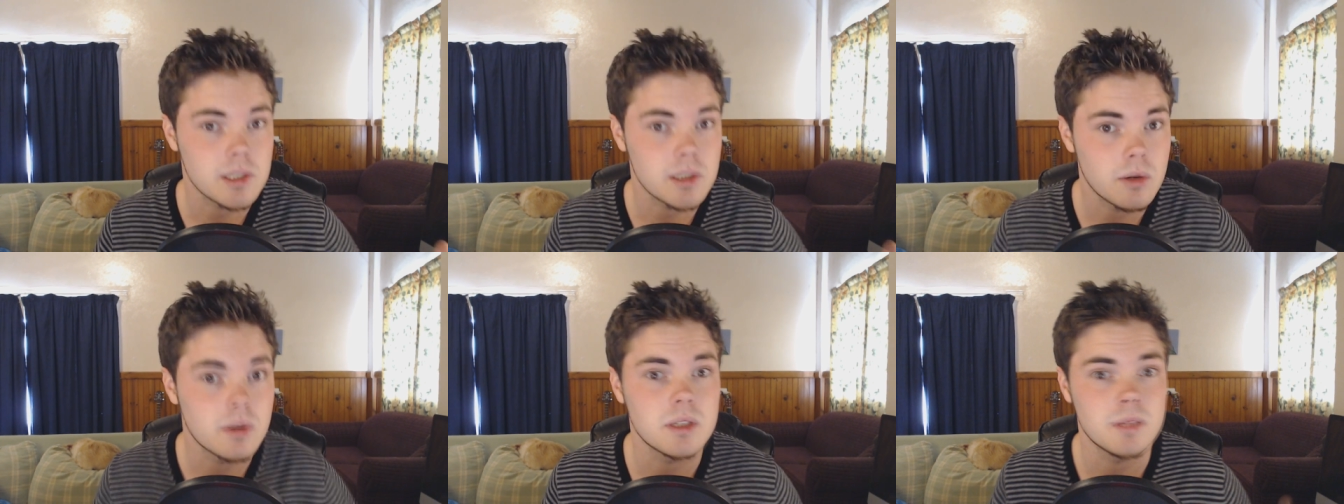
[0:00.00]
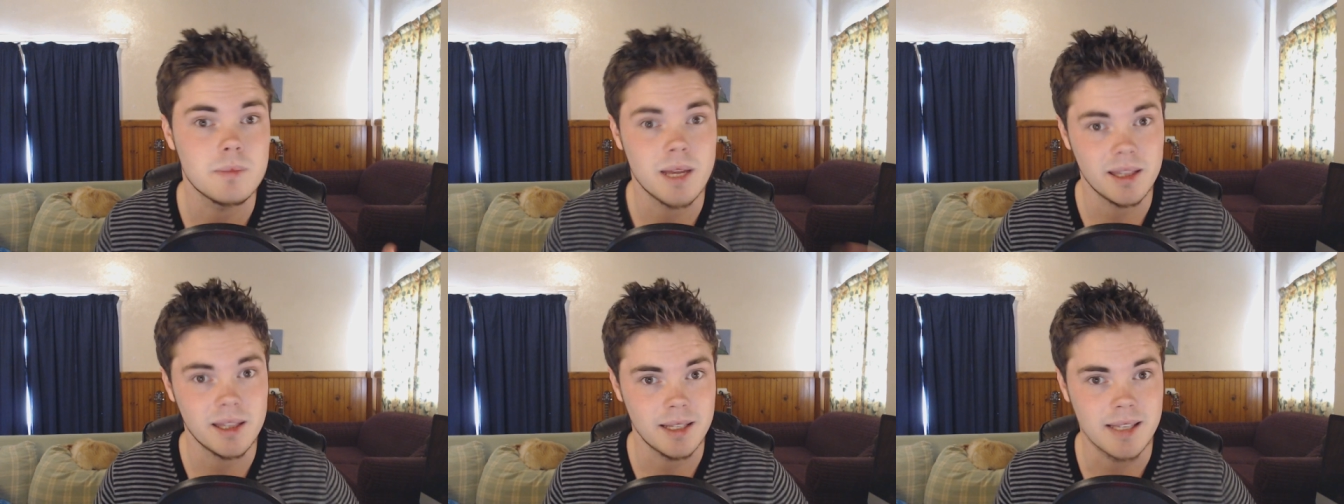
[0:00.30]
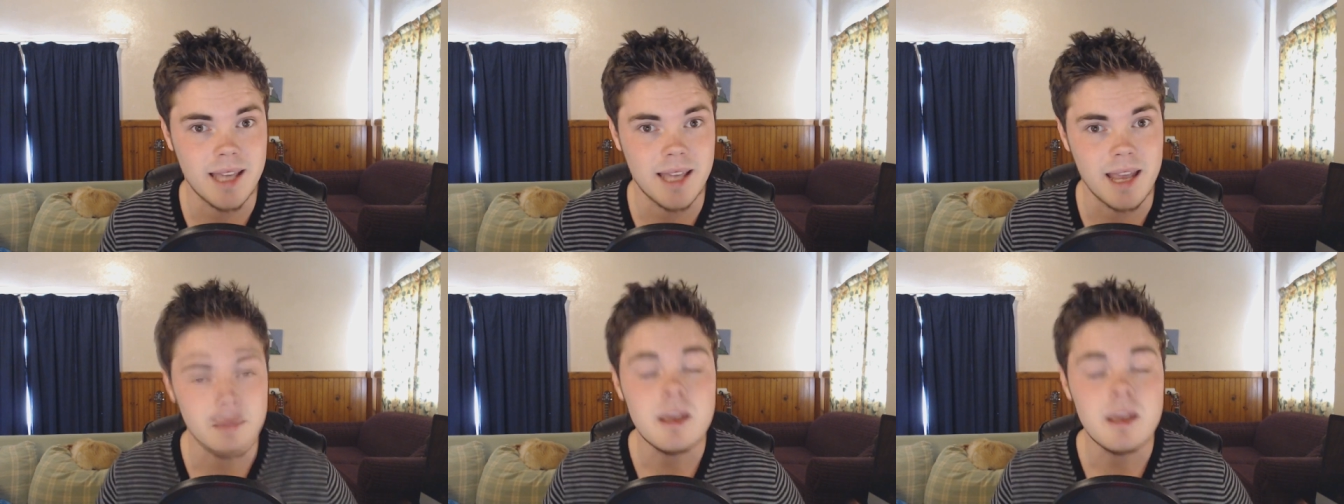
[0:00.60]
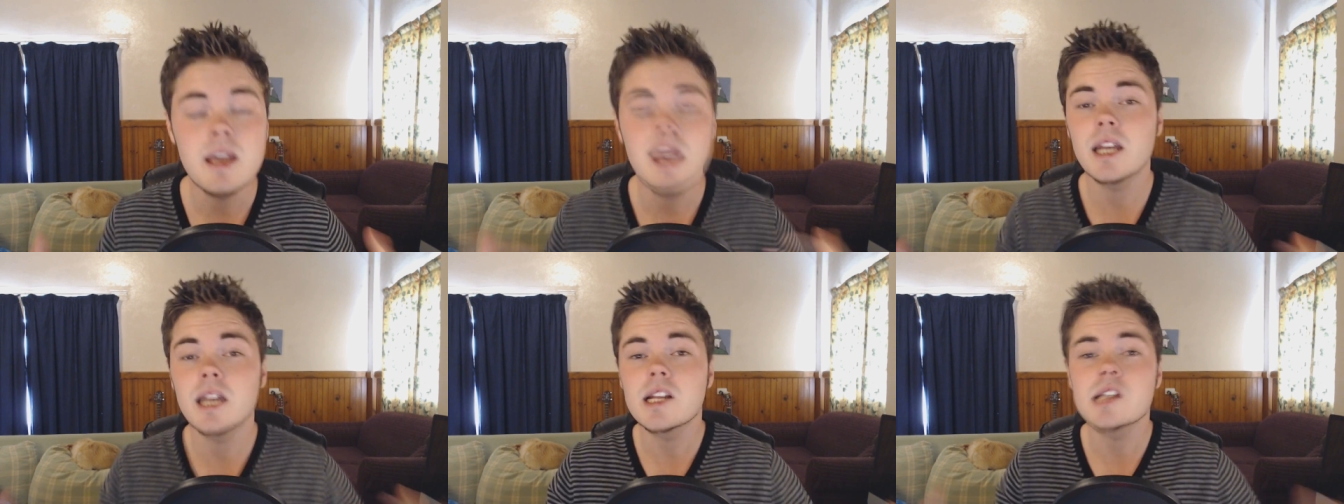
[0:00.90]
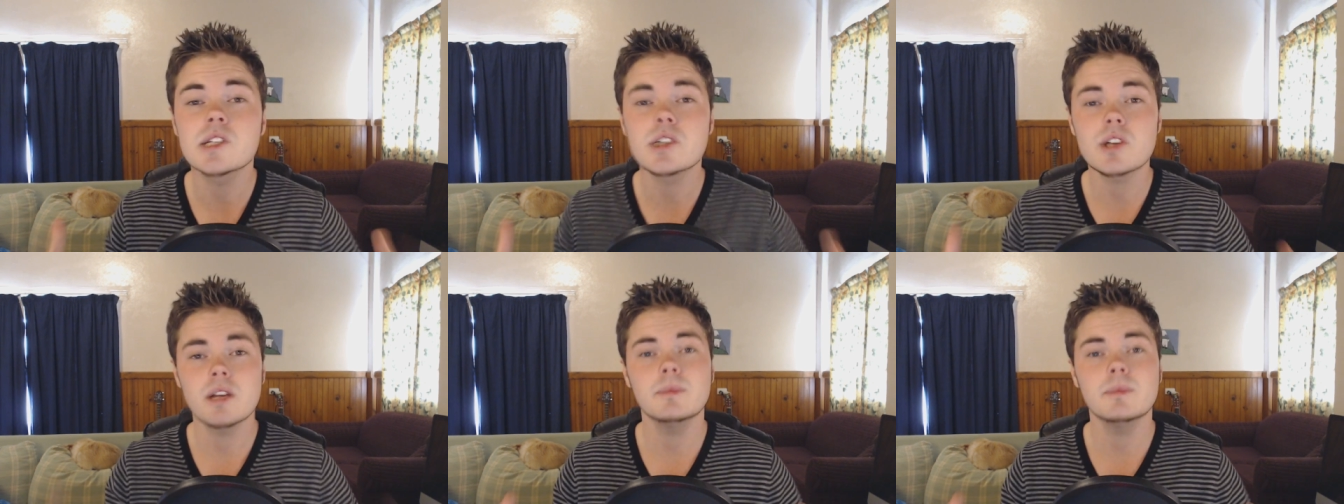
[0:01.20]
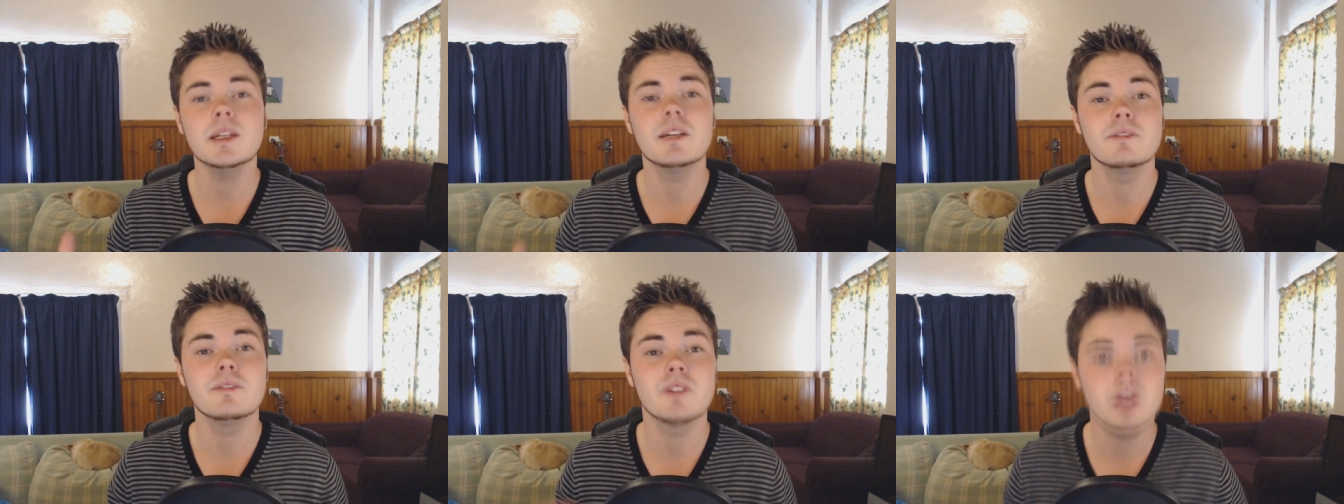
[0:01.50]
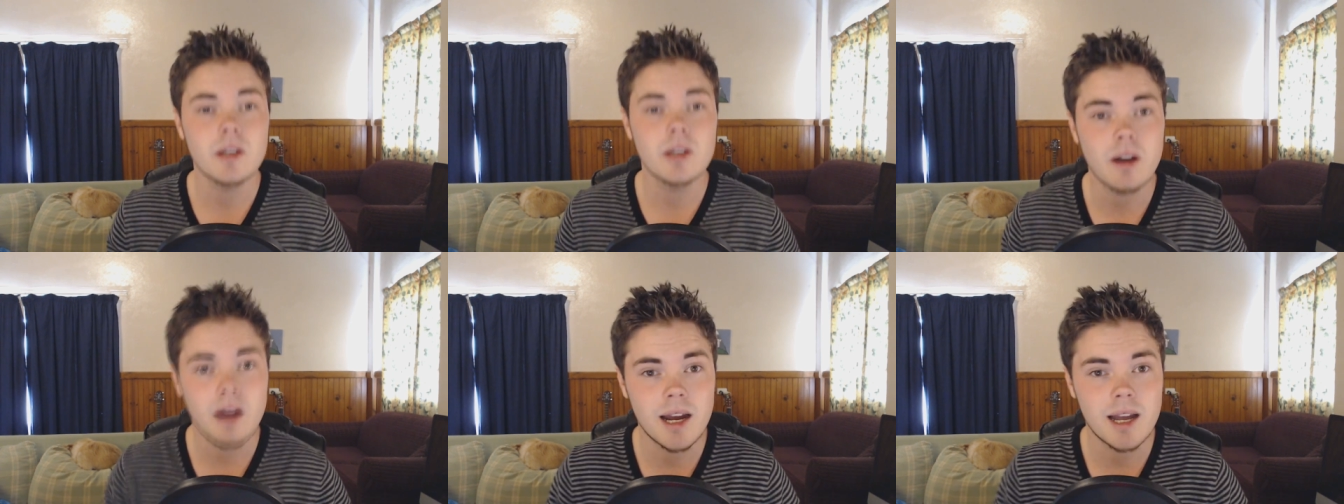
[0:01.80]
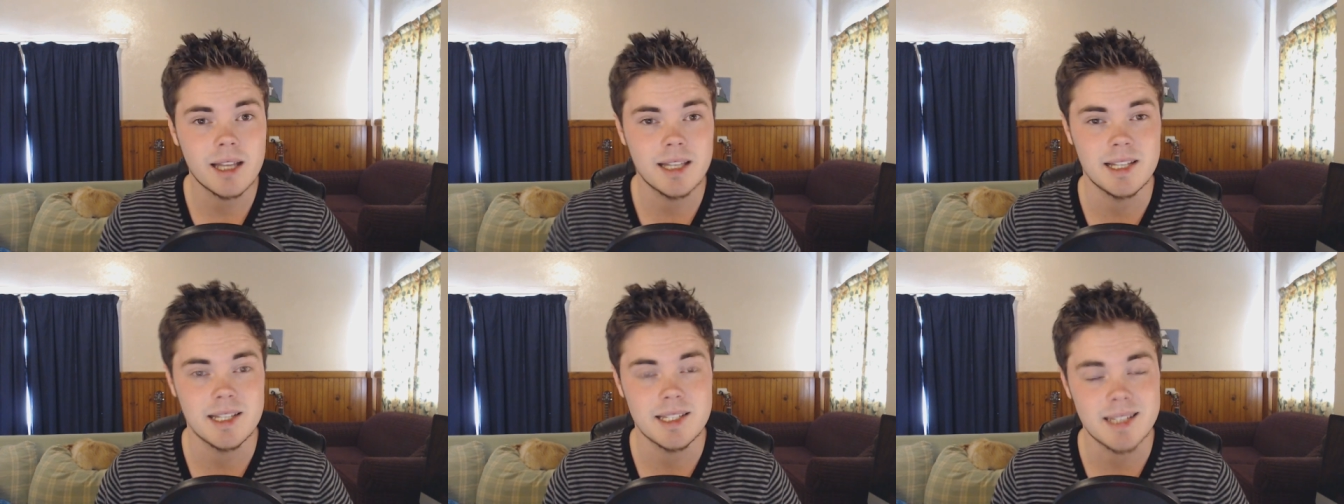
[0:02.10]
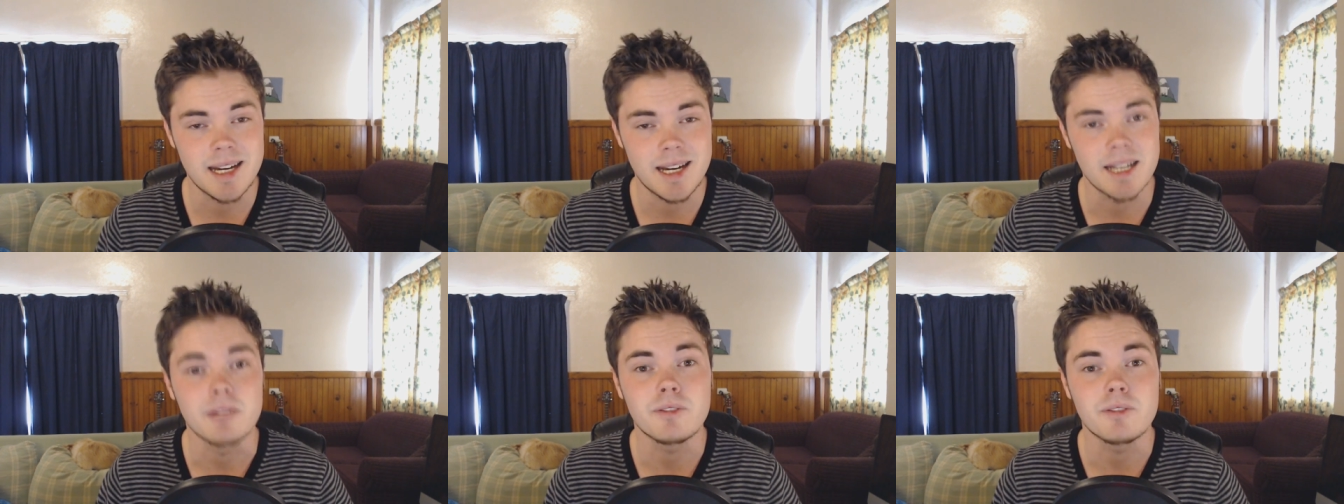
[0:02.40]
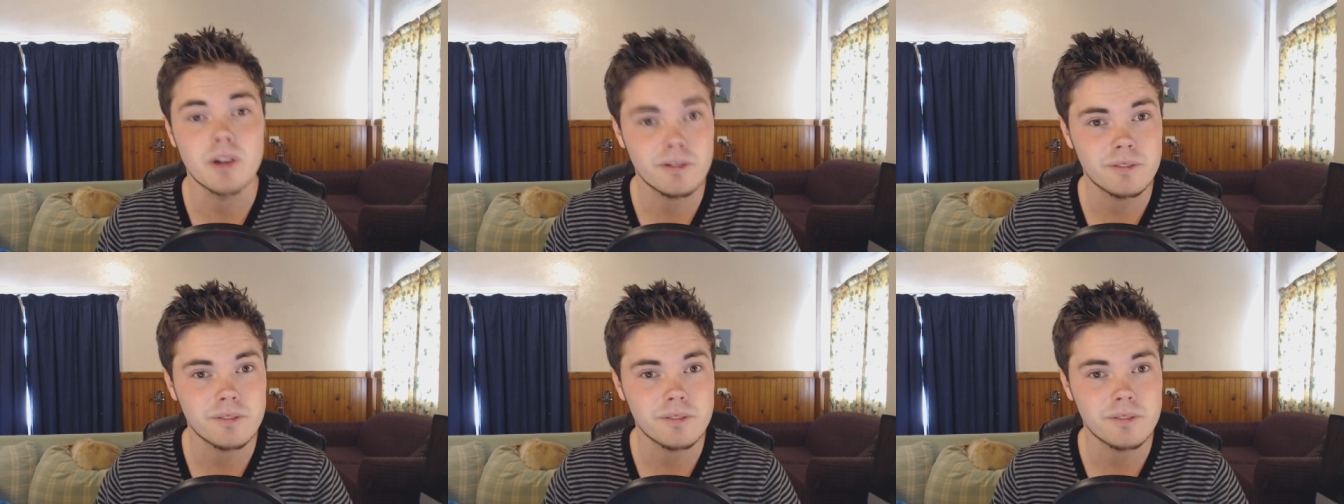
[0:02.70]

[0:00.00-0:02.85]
They talked about the game, and extremely, very highly entertaining,